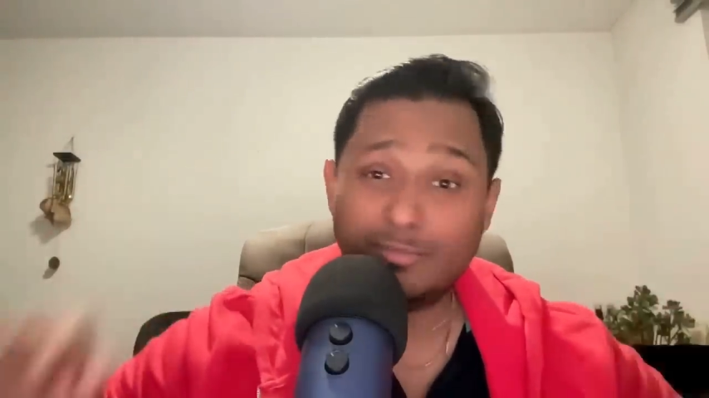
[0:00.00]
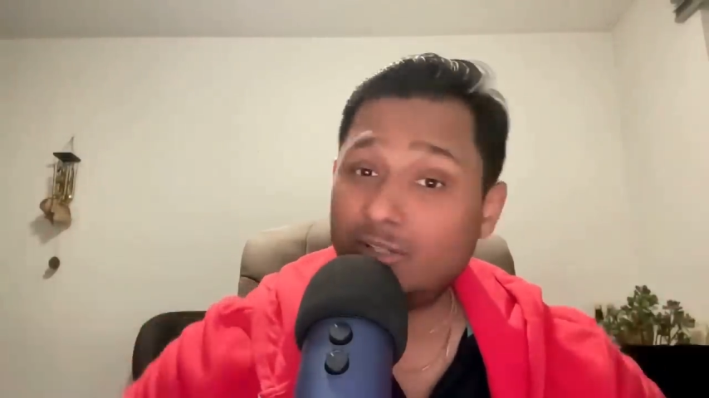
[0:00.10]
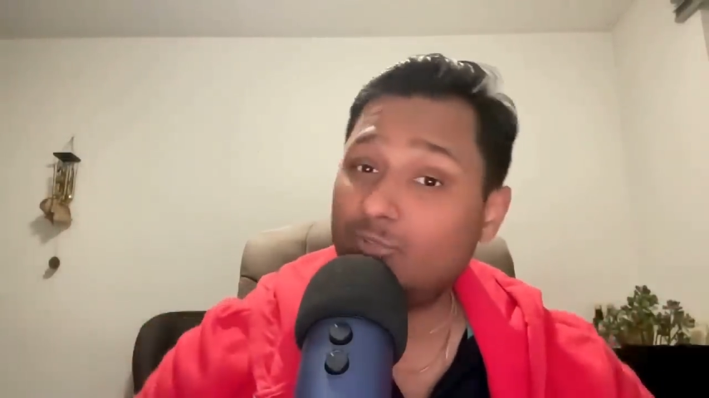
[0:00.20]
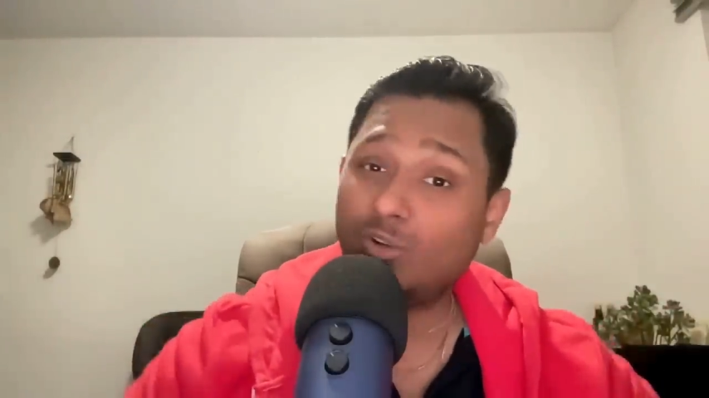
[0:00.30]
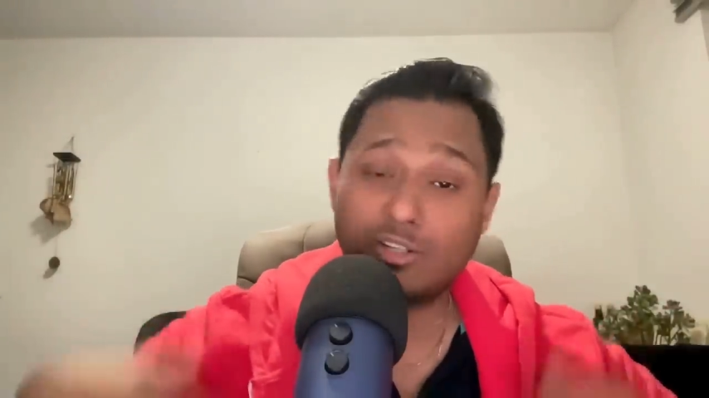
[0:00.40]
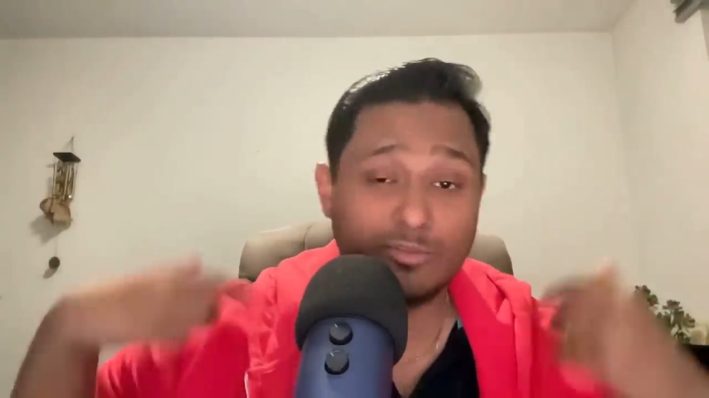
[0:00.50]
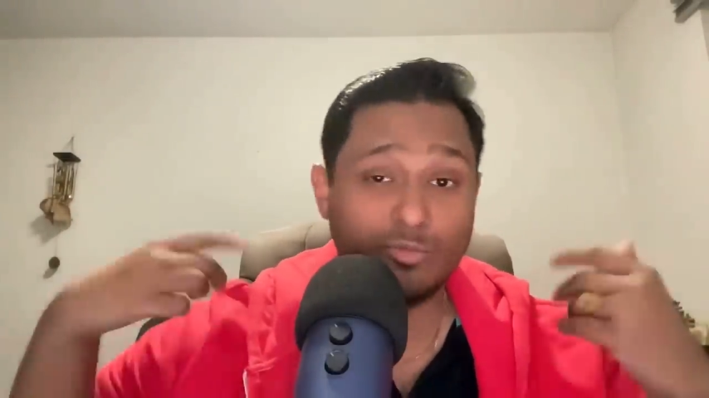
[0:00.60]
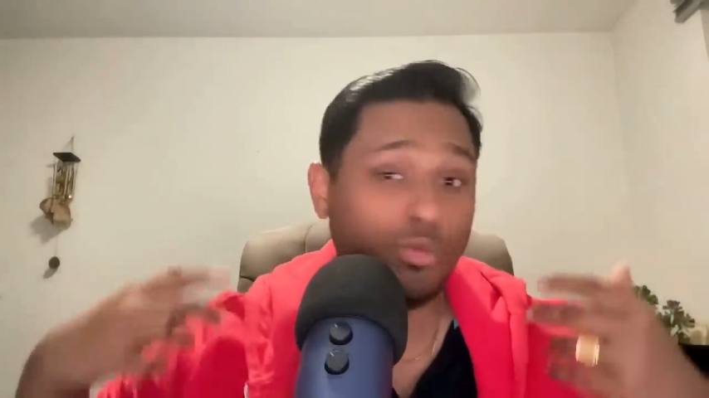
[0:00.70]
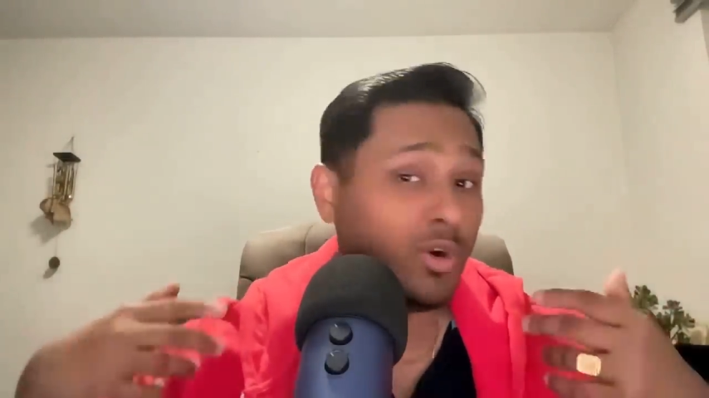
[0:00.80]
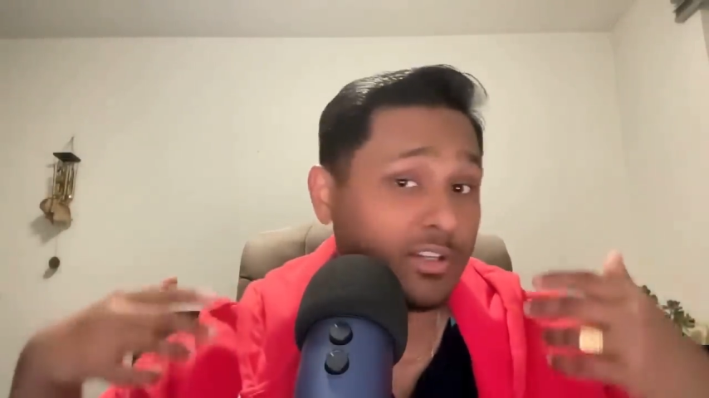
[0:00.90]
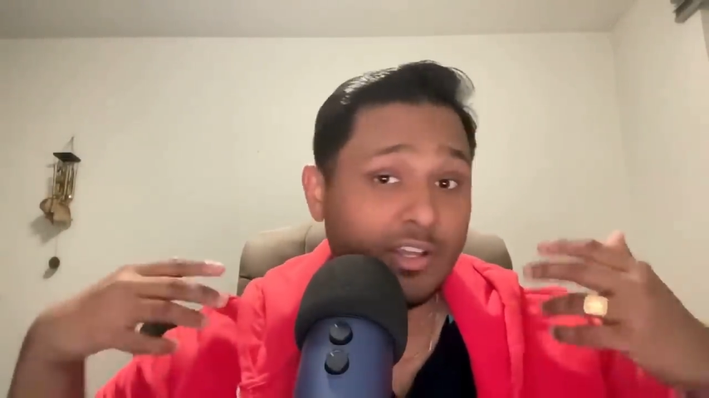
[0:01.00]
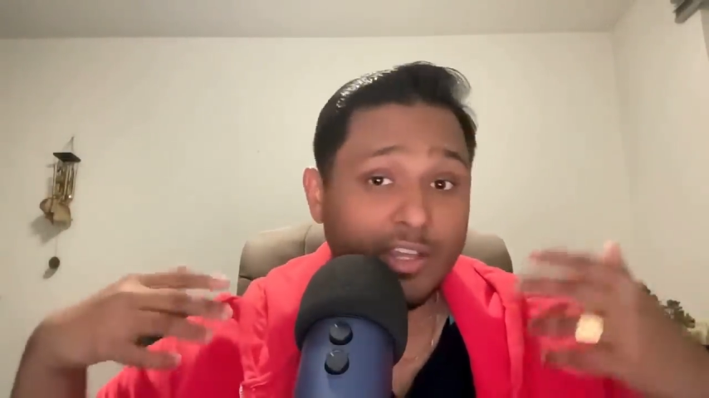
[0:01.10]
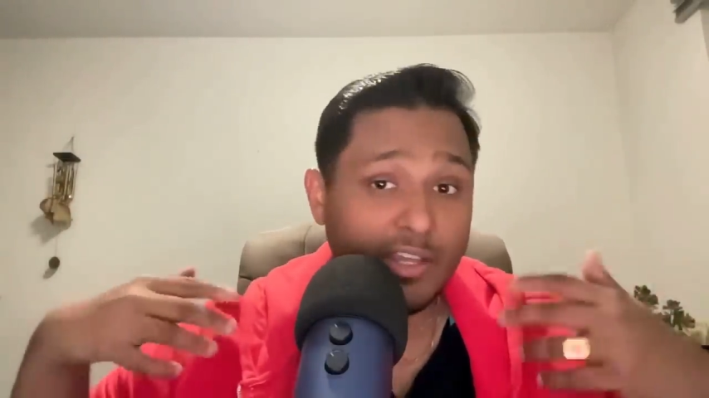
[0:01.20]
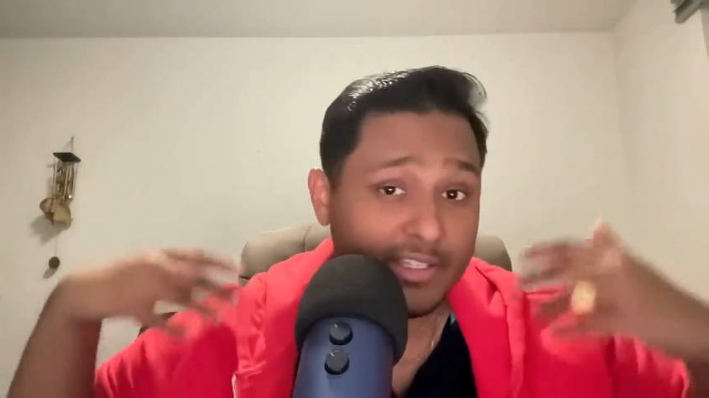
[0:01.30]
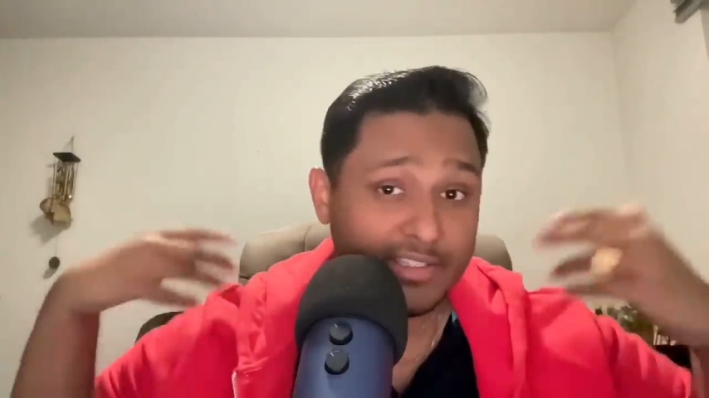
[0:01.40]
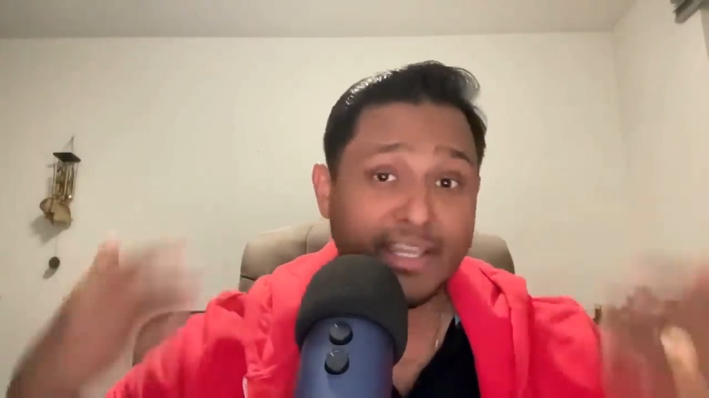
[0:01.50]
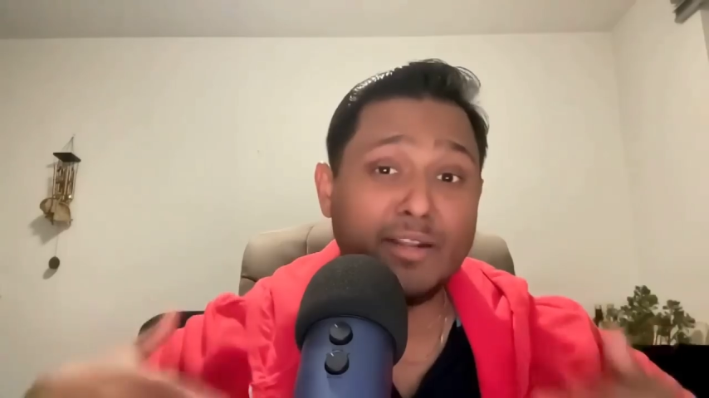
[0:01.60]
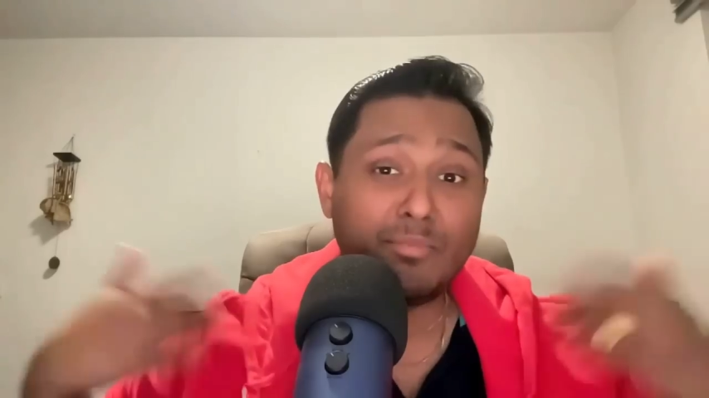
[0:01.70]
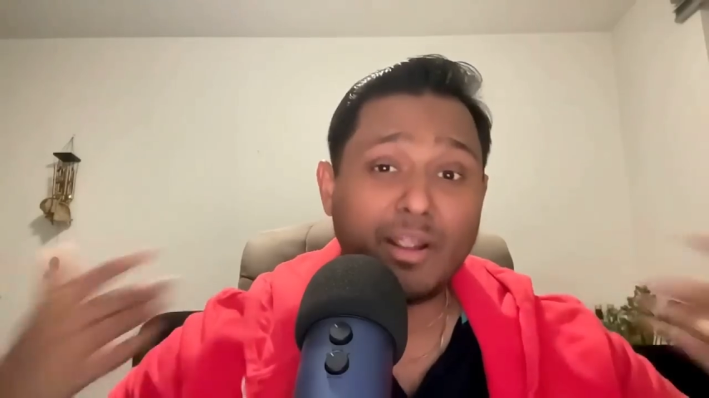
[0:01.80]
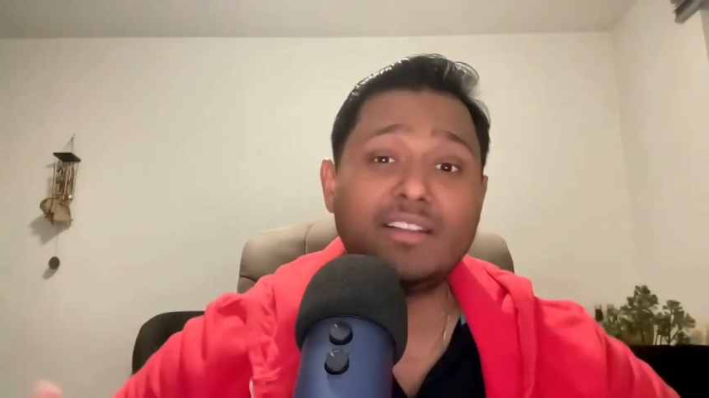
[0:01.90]
But what
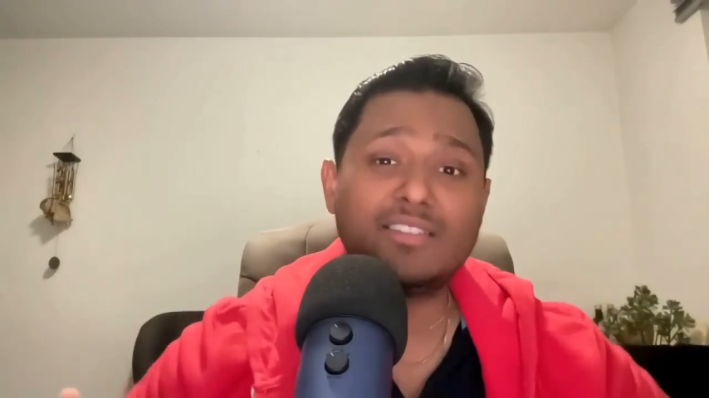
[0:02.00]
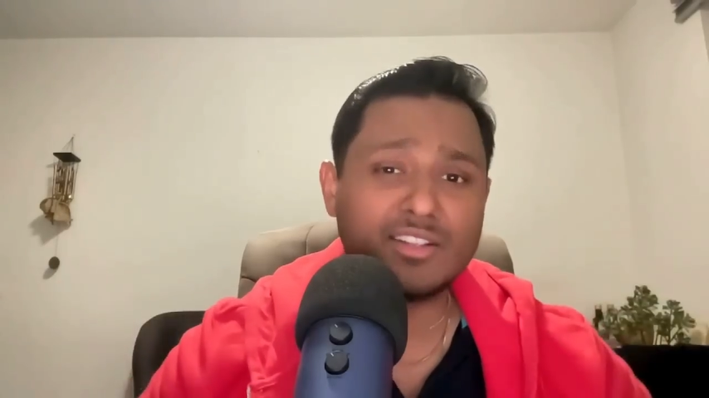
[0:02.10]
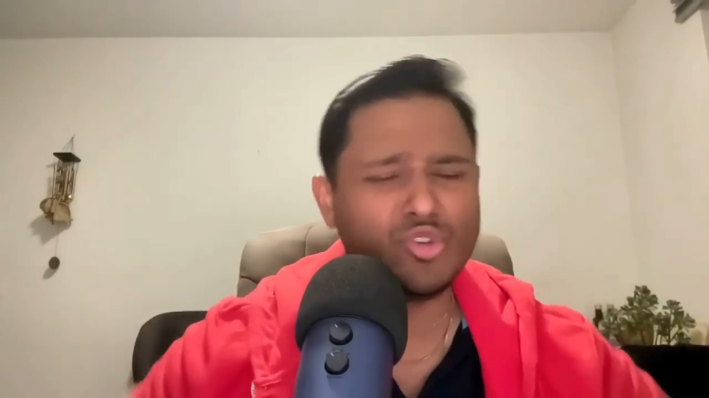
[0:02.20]
their mind says,